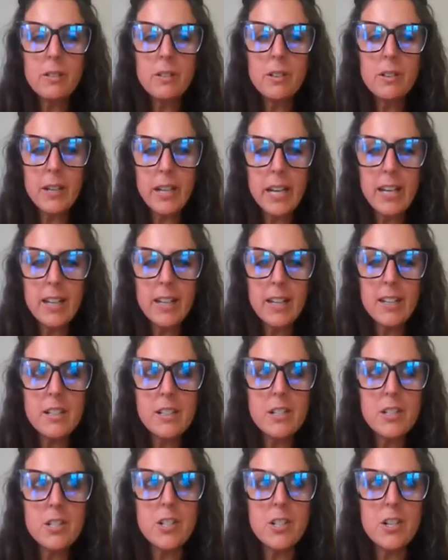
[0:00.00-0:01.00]
Okay.
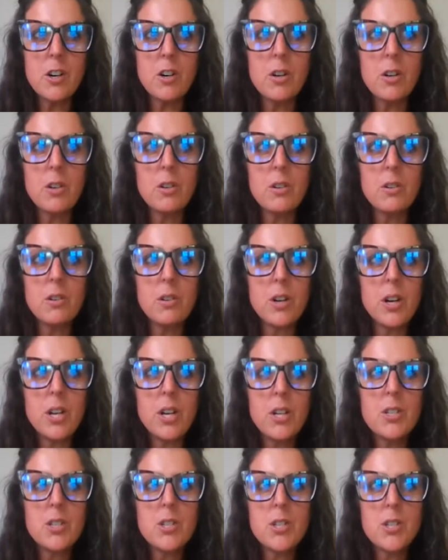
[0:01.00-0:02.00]
So
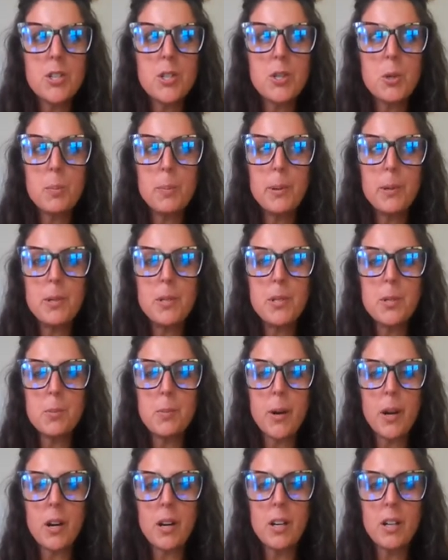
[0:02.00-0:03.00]
super
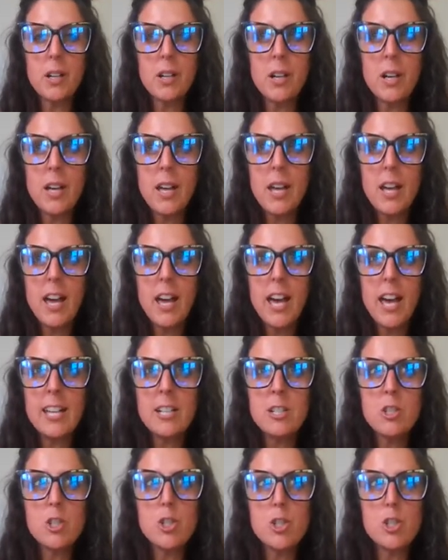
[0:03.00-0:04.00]
smart
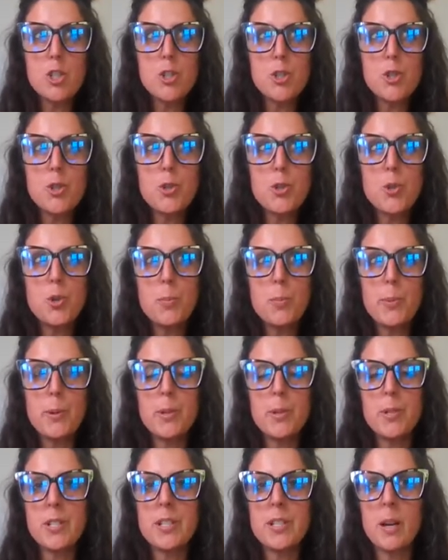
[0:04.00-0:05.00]
and
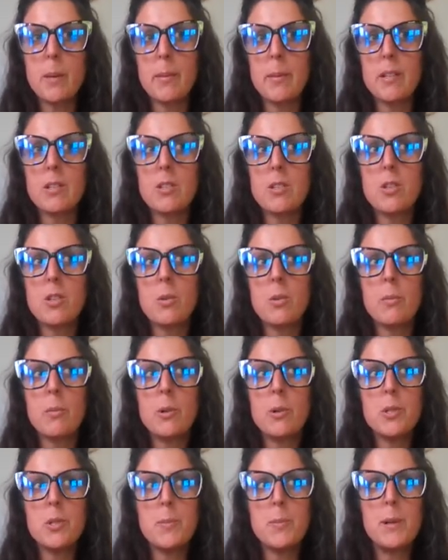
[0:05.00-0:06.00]
super stubborn. So
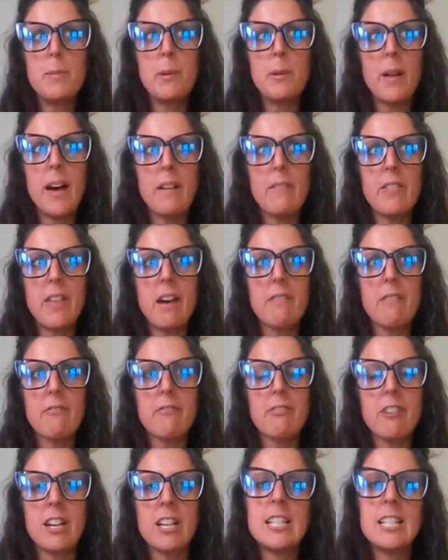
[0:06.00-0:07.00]
most people have that
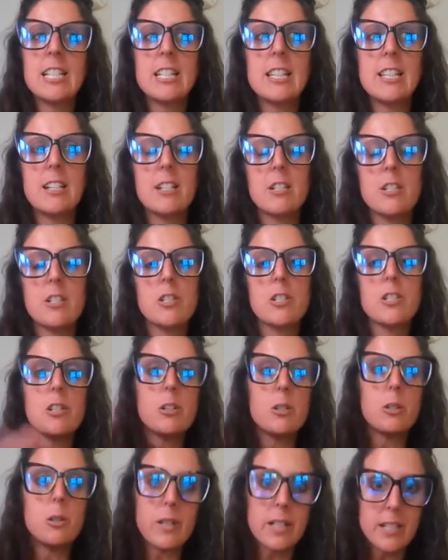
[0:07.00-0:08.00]
friend that is
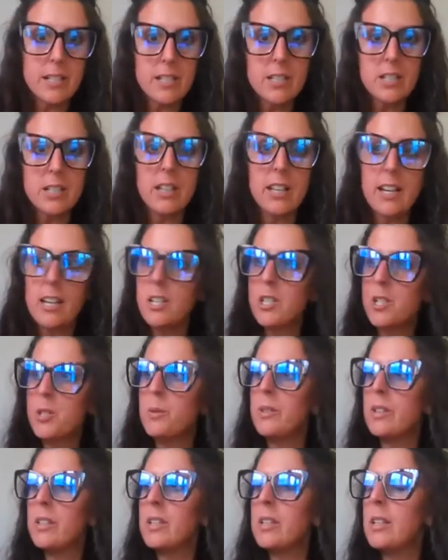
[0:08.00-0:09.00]
so
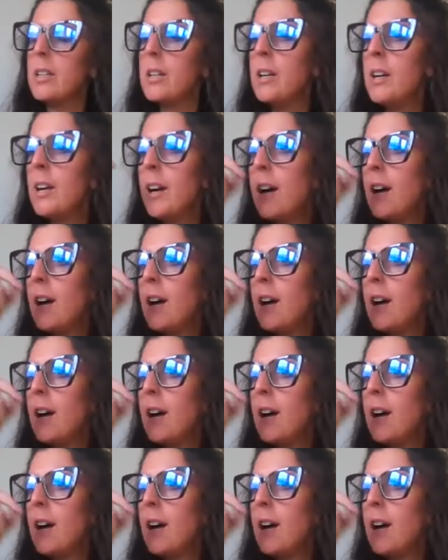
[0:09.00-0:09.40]
intellectually